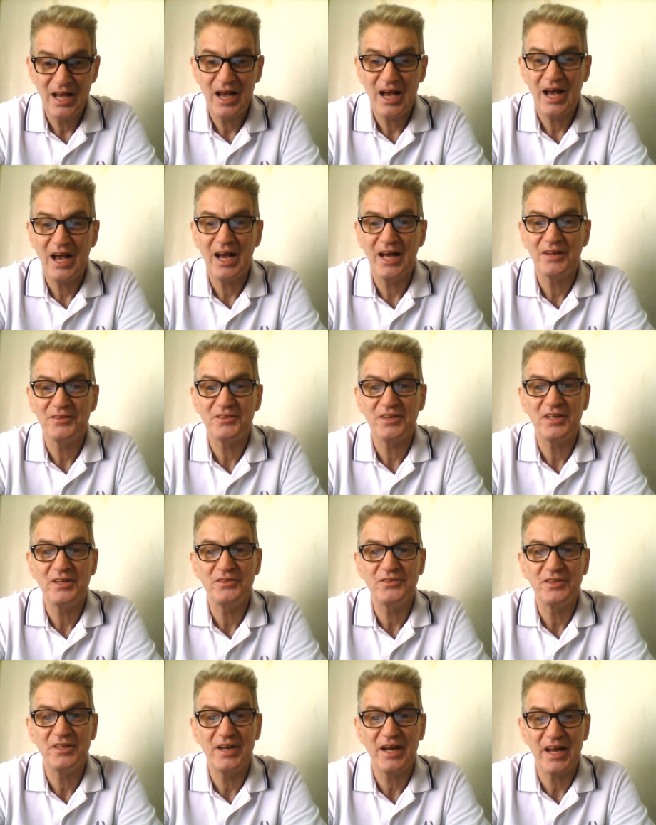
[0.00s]
and in
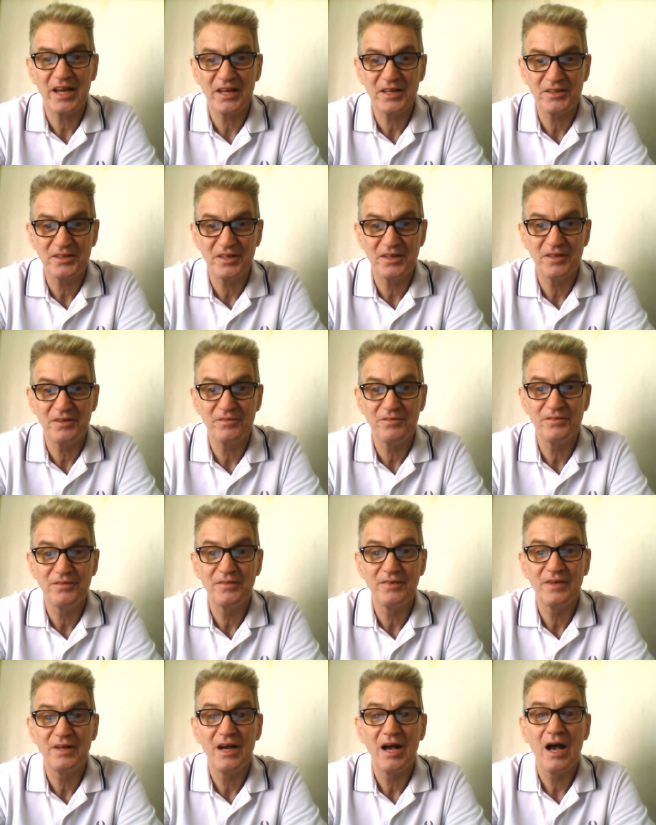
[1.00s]
the negative
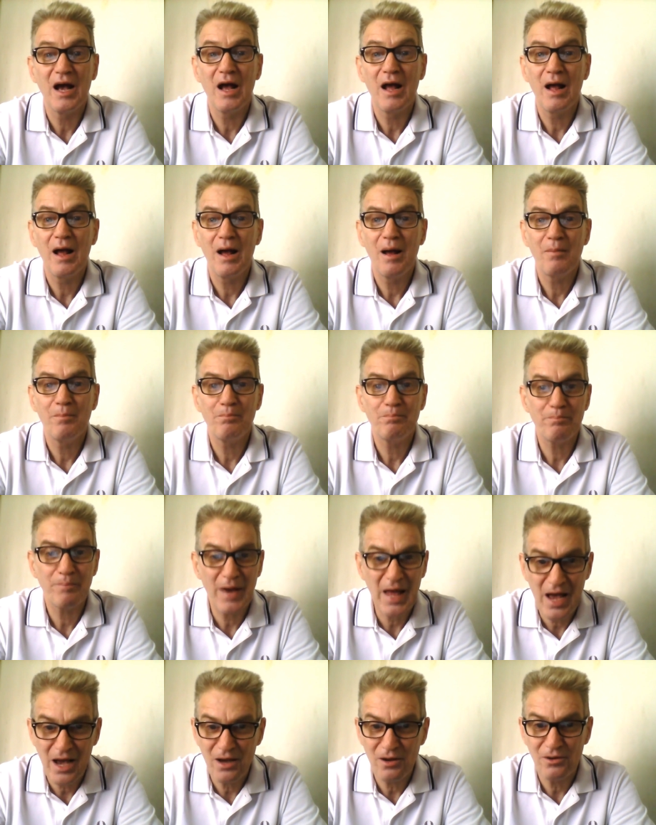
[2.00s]

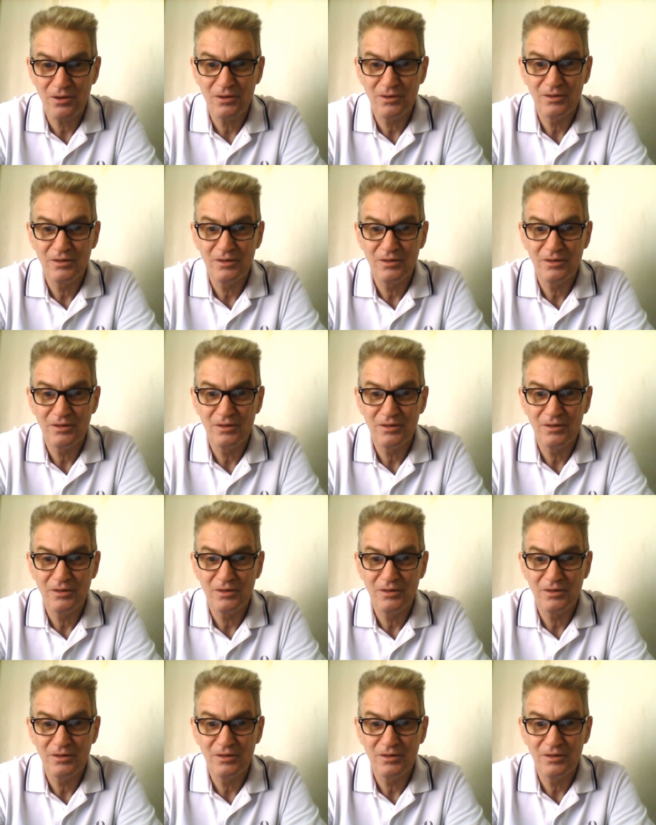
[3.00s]
plau.